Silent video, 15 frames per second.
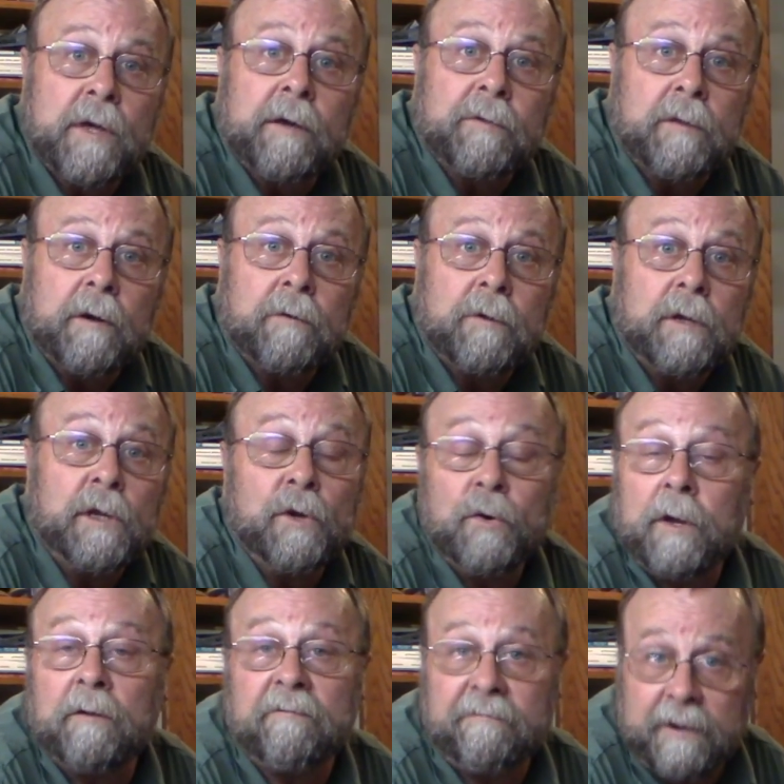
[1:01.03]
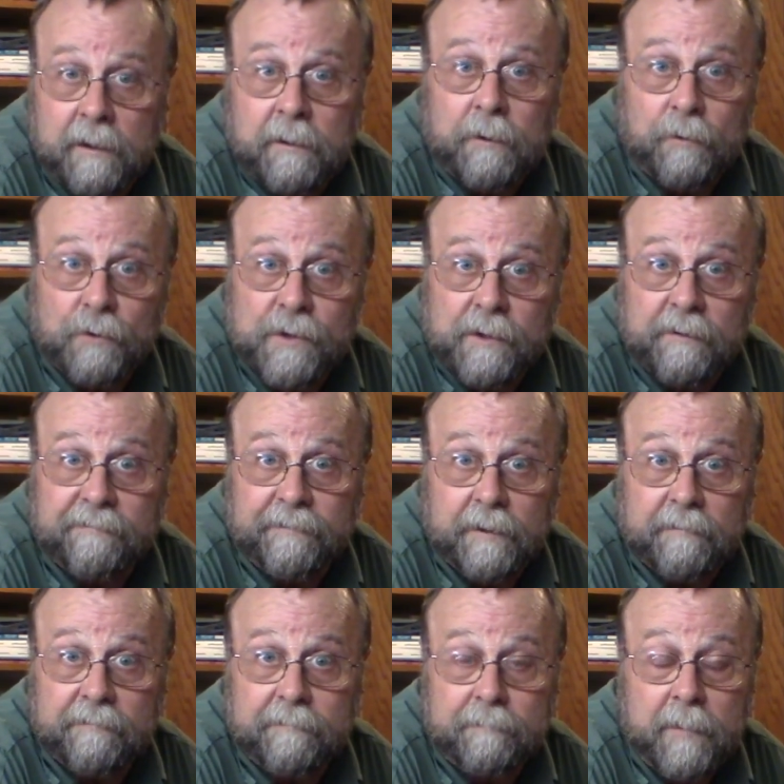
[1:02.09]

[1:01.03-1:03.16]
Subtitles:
out there that you can avail yourself of.